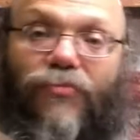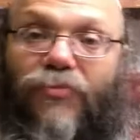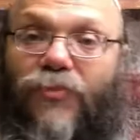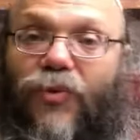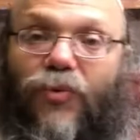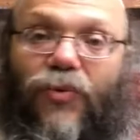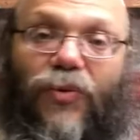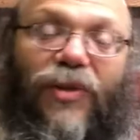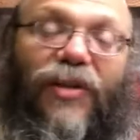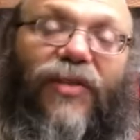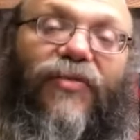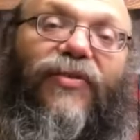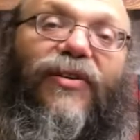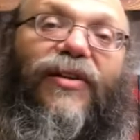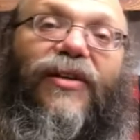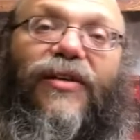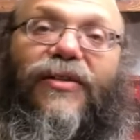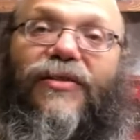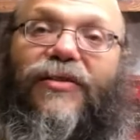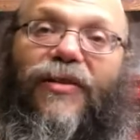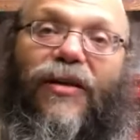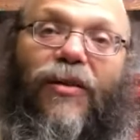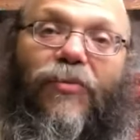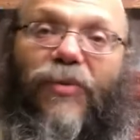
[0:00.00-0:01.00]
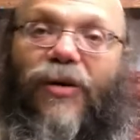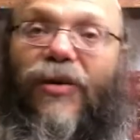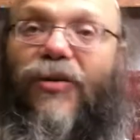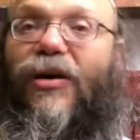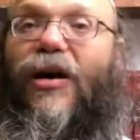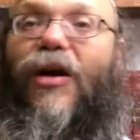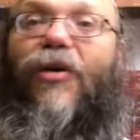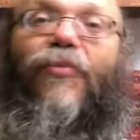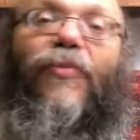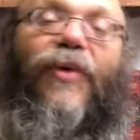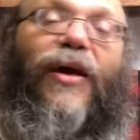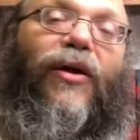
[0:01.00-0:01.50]
whatever it is, can be
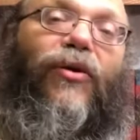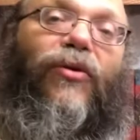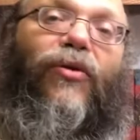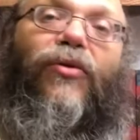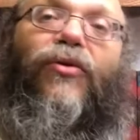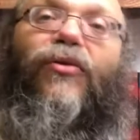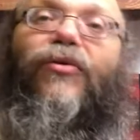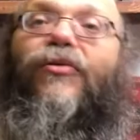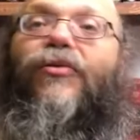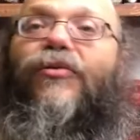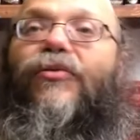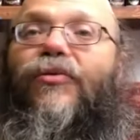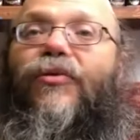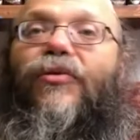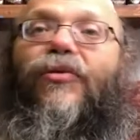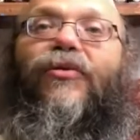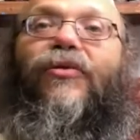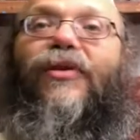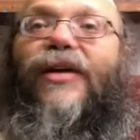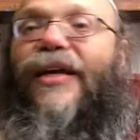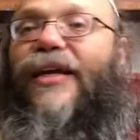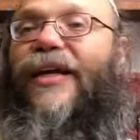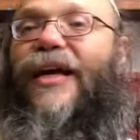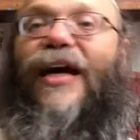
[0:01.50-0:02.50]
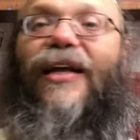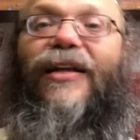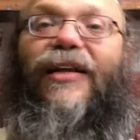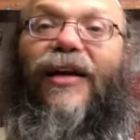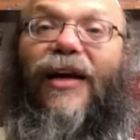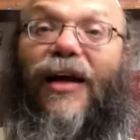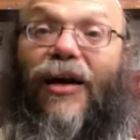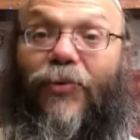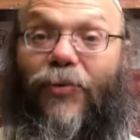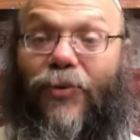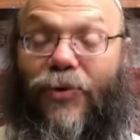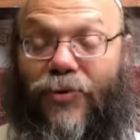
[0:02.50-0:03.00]
Aramaic or any other
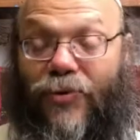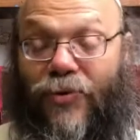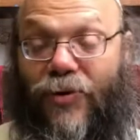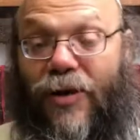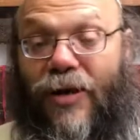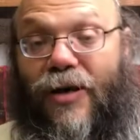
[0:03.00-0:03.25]
language,